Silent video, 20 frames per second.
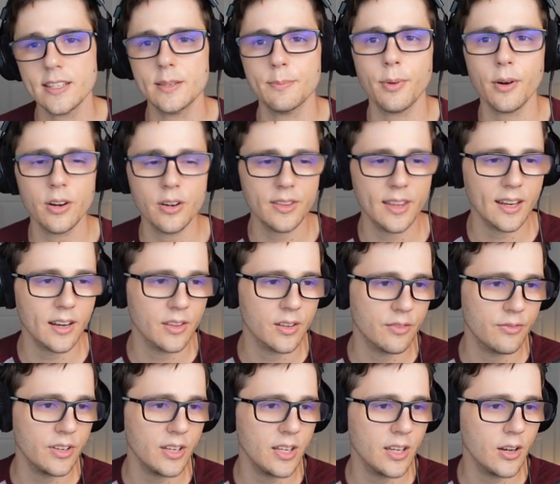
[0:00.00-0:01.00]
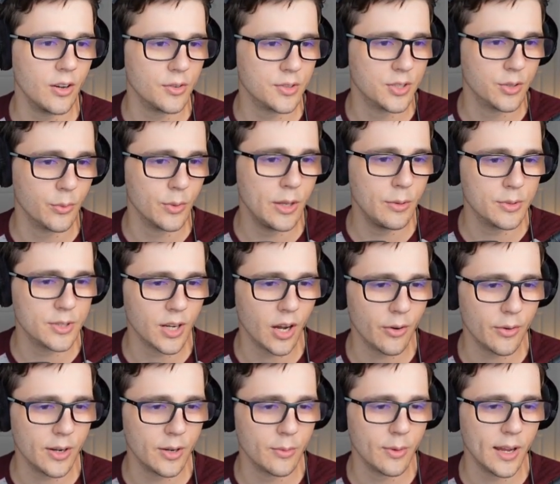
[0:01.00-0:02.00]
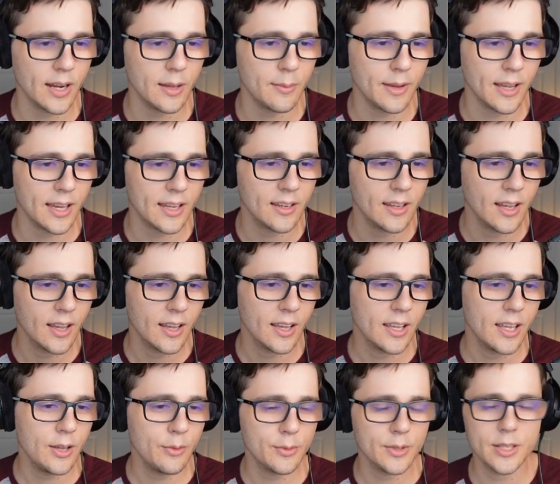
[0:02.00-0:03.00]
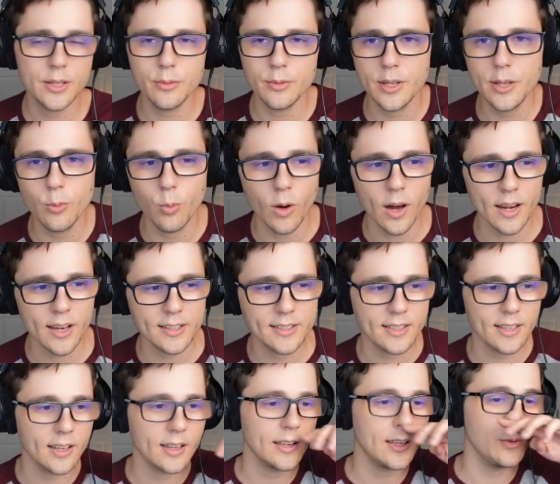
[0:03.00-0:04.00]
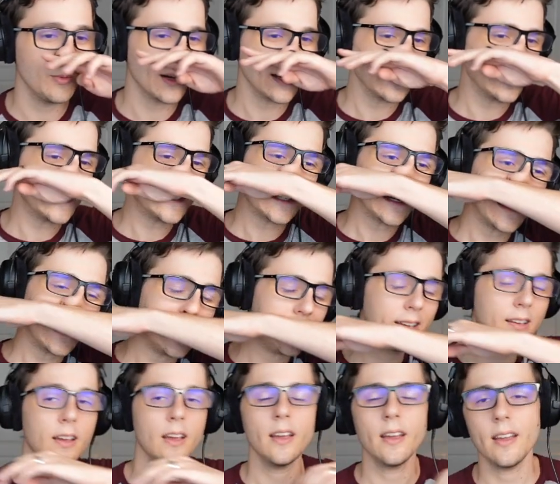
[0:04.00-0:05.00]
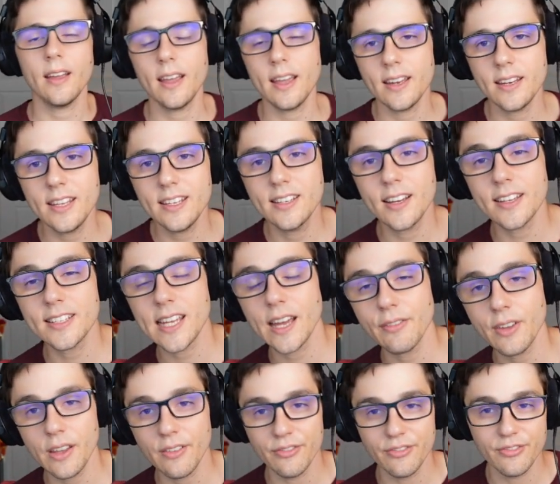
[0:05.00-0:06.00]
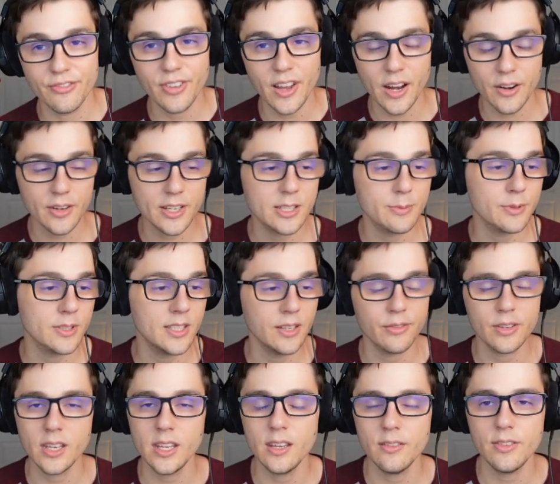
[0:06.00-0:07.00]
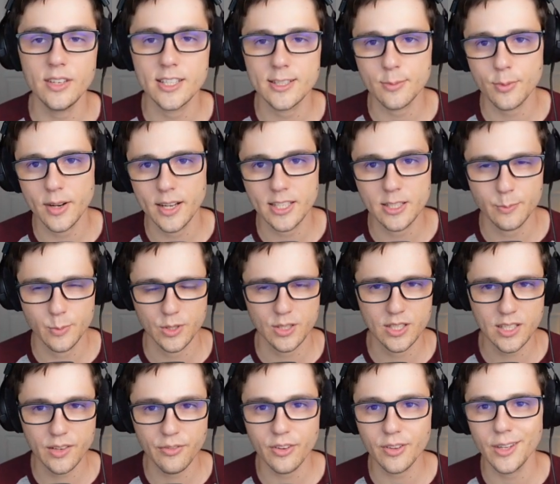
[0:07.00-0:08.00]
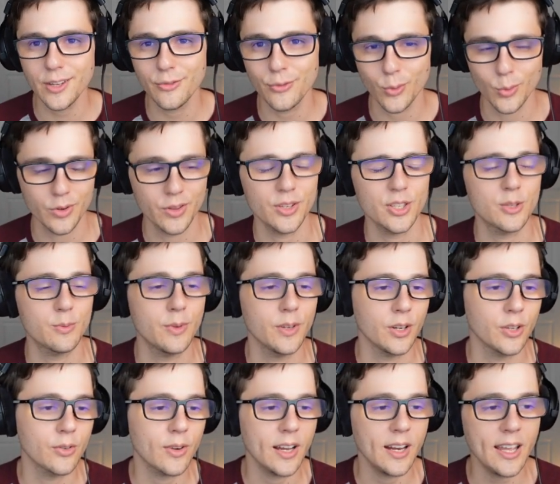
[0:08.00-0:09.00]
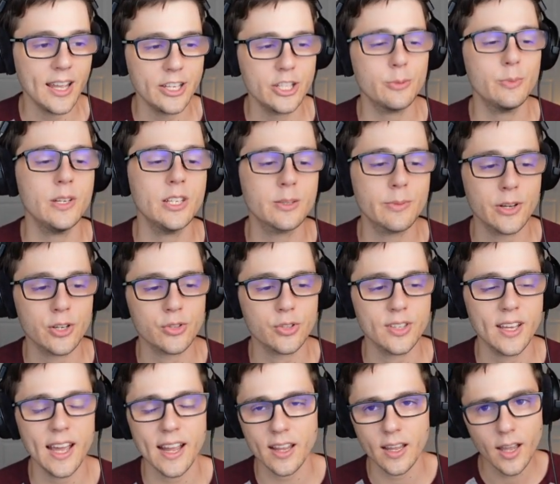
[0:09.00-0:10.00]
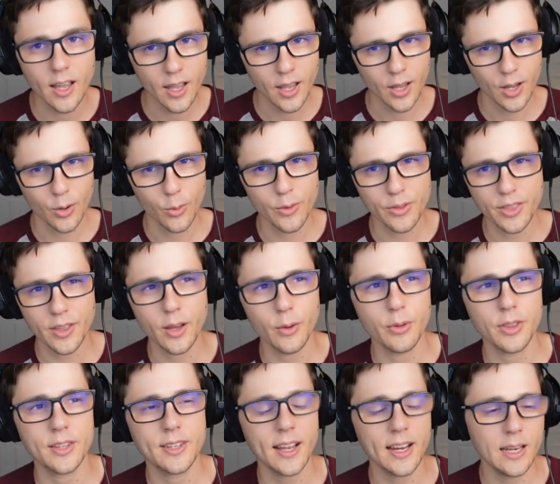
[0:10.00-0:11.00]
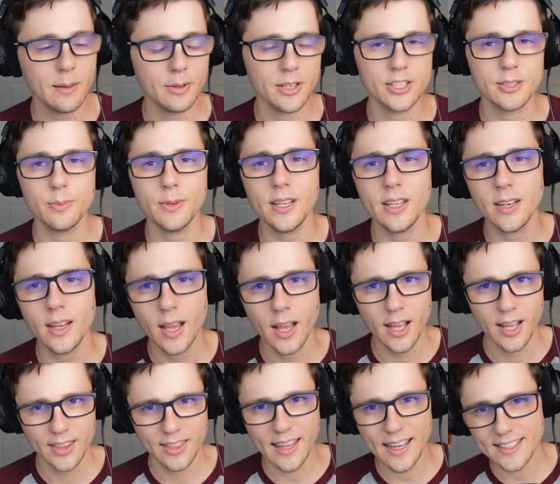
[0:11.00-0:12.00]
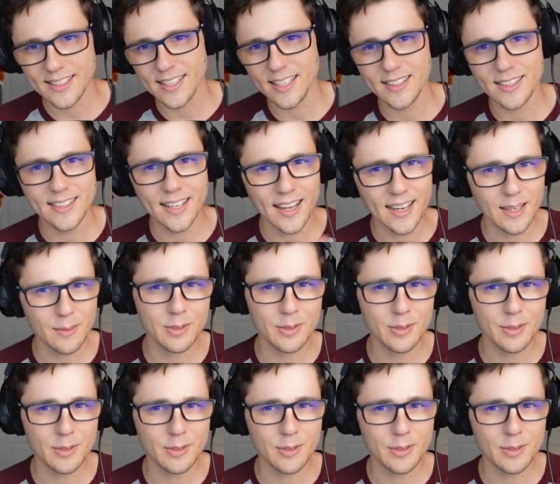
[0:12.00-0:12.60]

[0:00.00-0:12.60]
a part of that other video. So he was already ready, man. He was he, he wanted to he wanted to shine, and he does have a very specific E V spread specifically for this build, right? H P special attack with a, with a tiny bit of speed. That said, the tiny